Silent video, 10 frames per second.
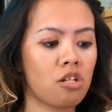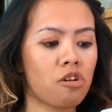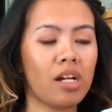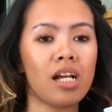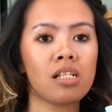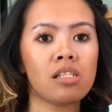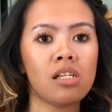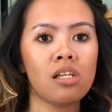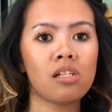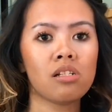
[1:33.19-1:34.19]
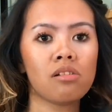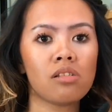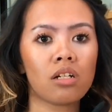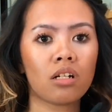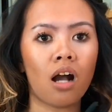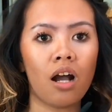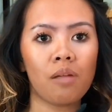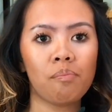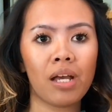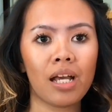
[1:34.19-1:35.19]
Try not to use a
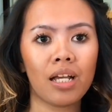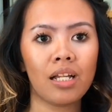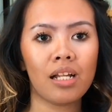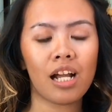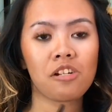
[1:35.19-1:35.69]
cotton pad.